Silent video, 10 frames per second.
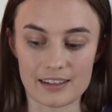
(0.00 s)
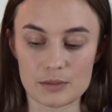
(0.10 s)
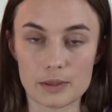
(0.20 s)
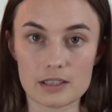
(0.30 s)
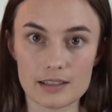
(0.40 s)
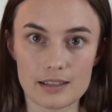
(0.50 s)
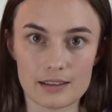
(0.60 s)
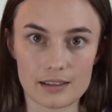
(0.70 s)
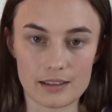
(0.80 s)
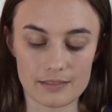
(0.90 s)
especially in
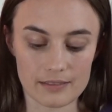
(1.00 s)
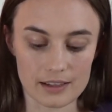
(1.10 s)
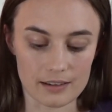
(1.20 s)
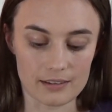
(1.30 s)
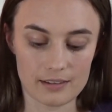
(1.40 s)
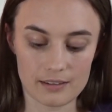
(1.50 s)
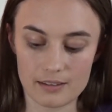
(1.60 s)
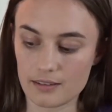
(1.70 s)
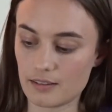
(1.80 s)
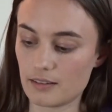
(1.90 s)
the evening,
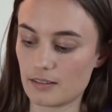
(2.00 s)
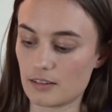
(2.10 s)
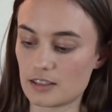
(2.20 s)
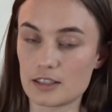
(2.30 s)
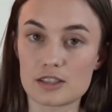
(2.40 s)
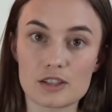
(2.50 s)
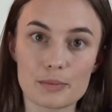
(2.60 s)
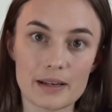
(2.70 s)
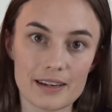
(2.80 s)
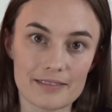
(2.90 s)
since so
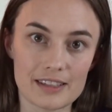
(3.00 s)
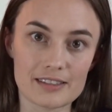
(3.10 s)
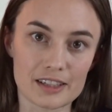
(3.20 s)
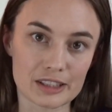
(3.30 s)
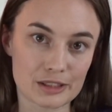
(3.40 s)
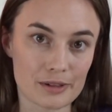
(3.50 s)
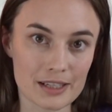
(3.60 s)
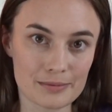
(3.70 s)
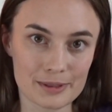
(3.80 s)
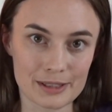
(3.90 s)
many of these are
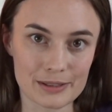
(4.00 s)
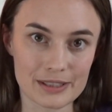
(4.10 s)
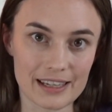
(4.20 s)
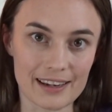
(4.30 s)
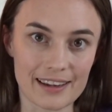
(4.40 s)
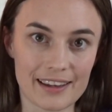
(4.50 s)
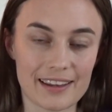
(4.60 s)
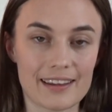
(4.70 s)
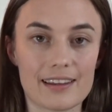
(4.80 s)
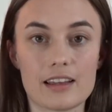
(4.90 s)
stress reducing,
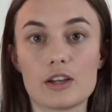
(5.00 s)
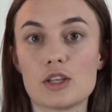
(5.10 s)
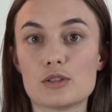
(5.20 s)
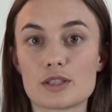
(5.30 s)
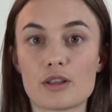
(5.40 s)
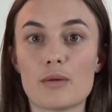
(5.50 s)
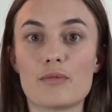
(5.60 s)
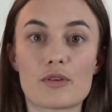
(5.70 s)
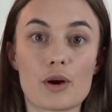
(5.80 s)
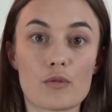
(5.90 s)
using them
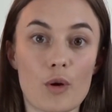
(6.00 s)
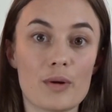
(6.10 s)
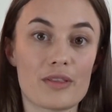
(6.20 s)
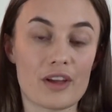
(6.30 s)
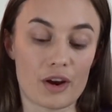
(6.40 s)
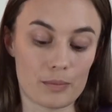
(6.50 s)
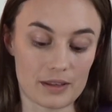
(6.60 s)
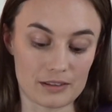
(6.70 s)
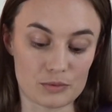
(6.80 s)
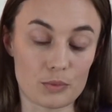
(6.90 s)
for
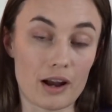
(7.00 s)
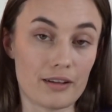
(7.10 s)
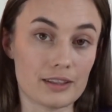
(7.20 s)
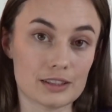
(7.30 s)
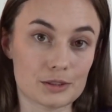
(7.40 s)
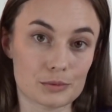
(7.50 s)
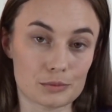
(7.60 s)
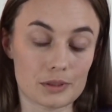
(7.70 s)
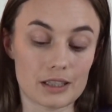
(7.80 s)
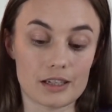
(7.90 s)
aromatherapy as well is
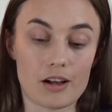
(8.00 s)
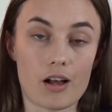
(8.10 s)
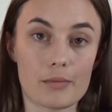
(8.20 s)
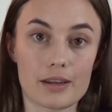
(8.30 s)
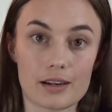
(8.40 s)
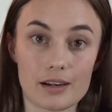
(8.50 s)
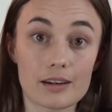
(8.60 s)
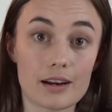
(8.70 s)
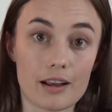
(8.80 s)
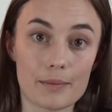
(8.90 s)
really calming and
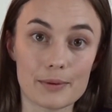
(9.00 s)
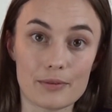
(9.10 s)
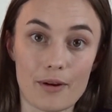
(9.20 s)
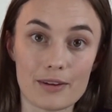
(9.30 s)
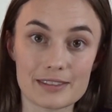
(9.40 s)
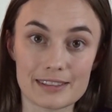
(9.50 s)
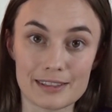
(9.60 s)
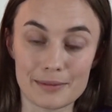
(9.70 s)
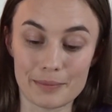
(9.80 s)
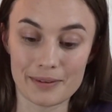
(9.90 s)
can help you fall
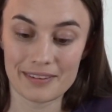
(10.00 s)
asleep.